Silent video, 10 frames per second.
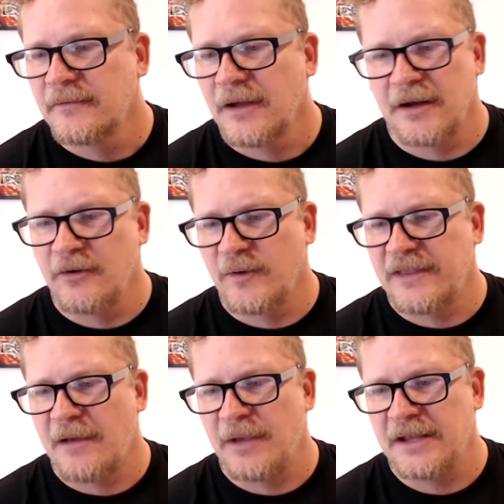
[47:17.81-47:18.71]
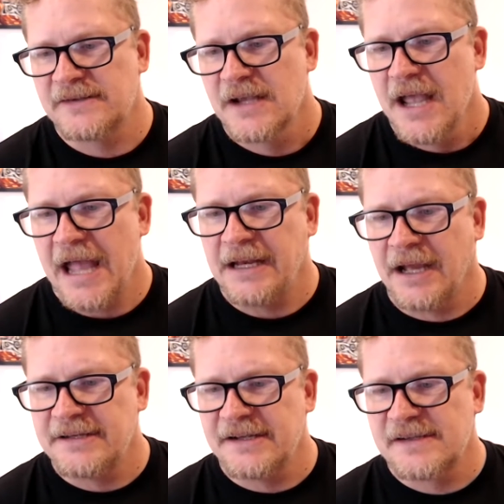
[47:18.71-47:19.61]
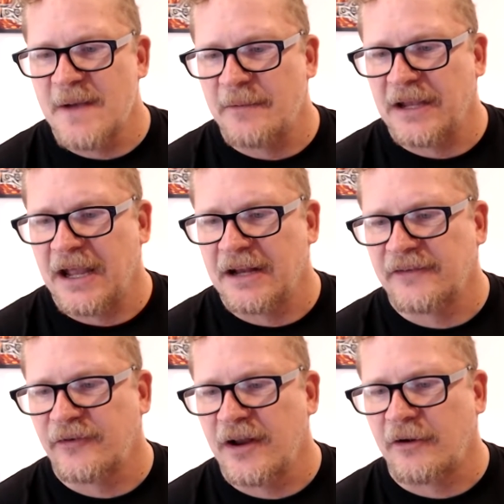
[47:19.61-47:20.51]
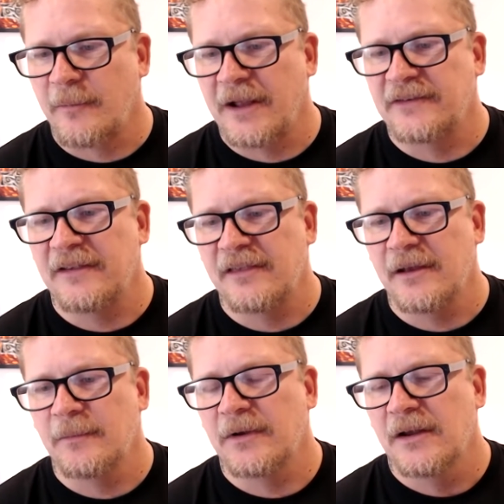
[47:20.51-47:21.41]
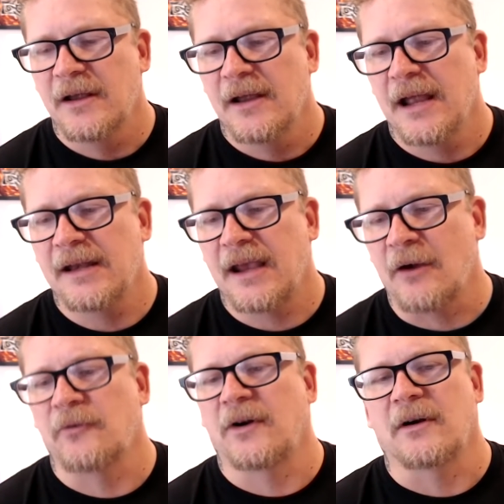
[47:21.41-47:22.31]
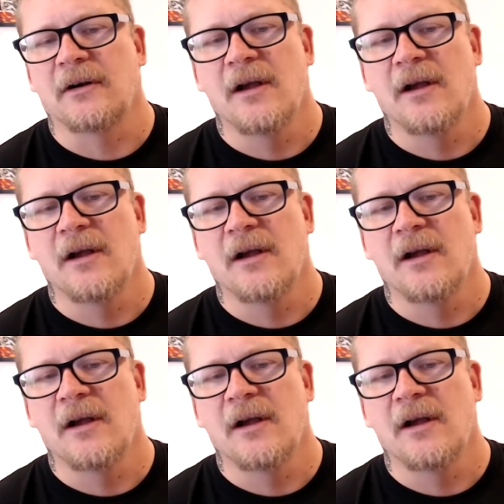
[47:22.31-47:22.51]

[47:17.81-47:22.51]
I don't know what that means. Any ideas about mechanics for necromancy-themed encounter?